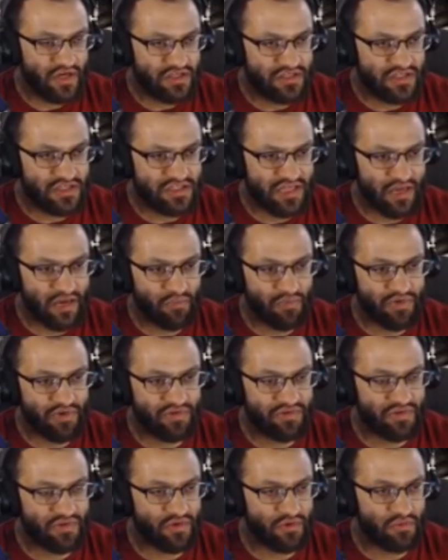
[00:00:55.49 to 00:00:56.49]
it's the top one
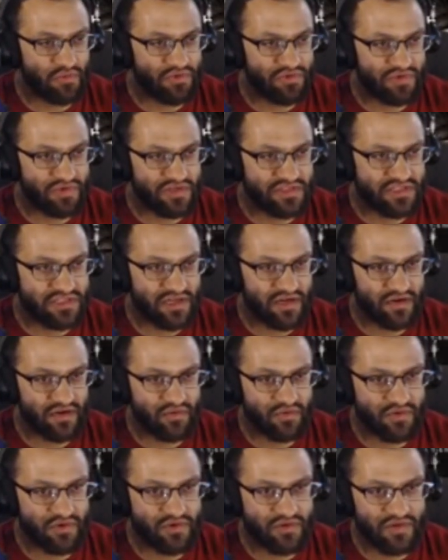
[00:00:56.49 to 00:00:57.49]
of the normal threads there.
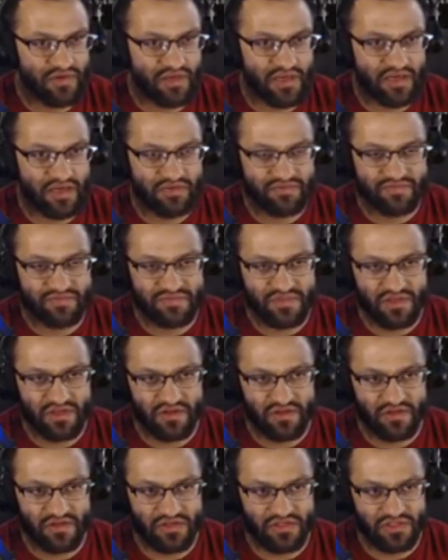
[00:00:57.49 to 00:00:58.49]
When you click it, it's
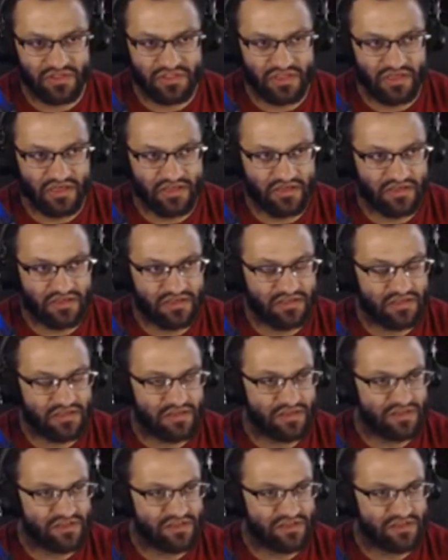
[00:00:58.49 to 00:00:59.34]
going to look just like this.